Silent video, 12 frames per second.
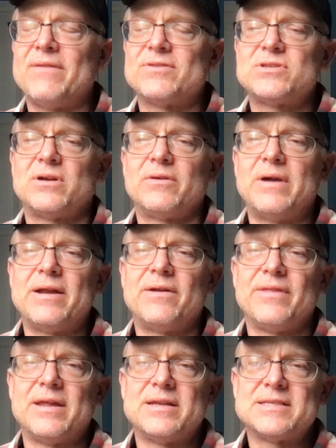a
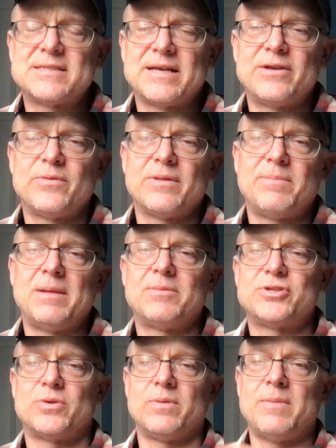songwriter that is signed with a
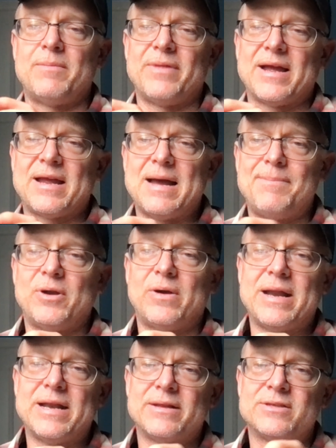publisher, remember that
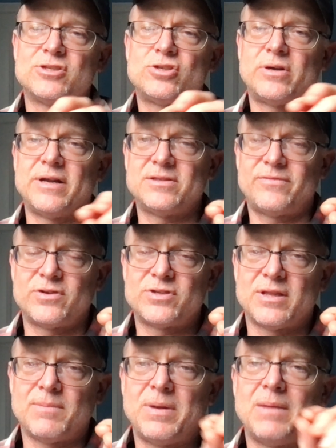copyright is transferred
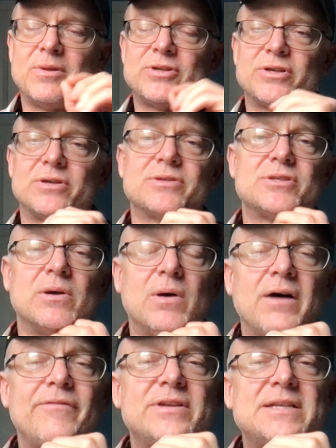to the publisher. So
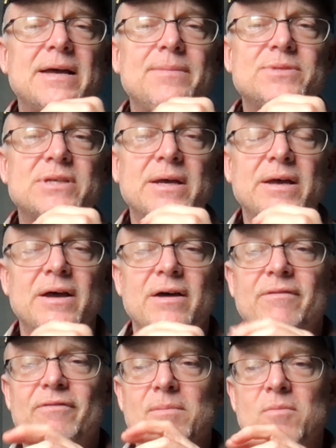oftentimes
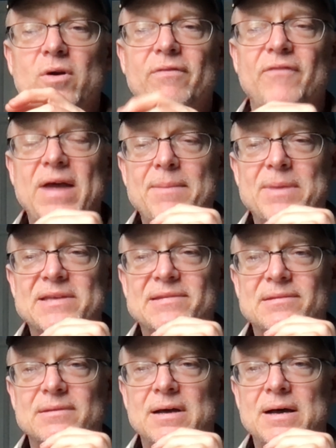for more
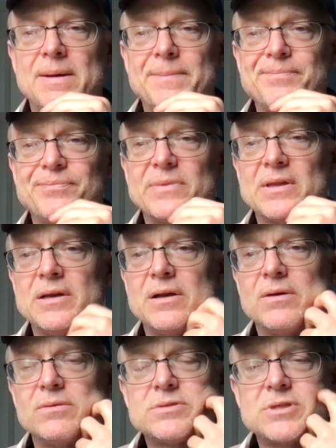famous,
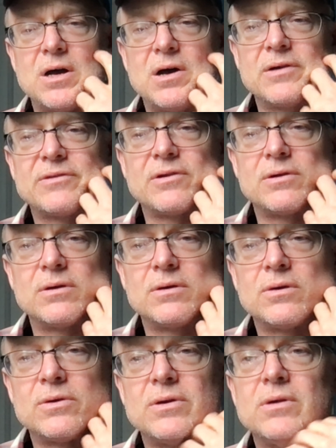songs
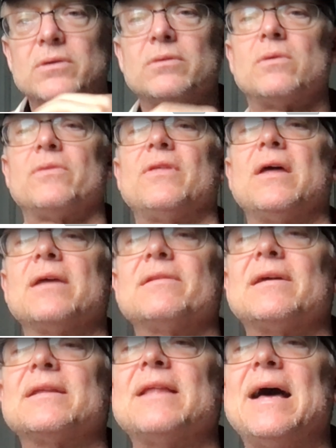or things
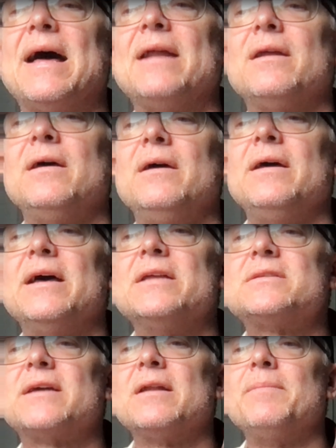like that,
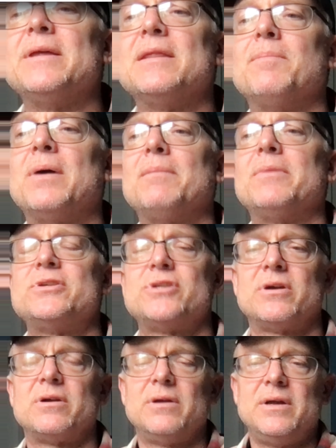it's going to be the
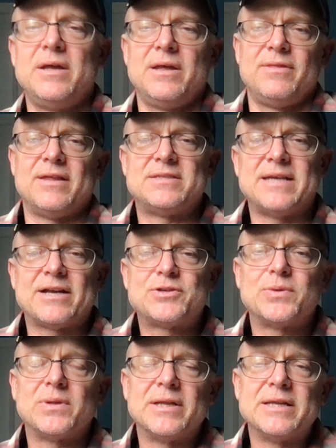publisher that's
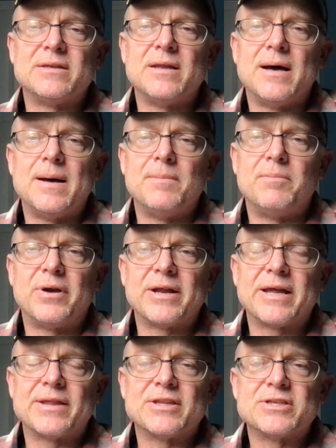actually
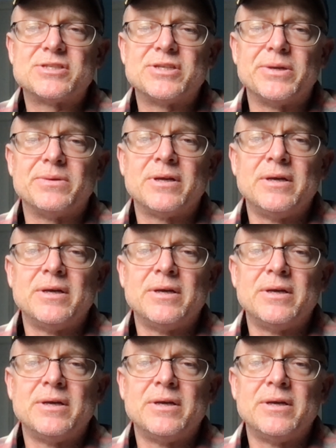bringing the suit.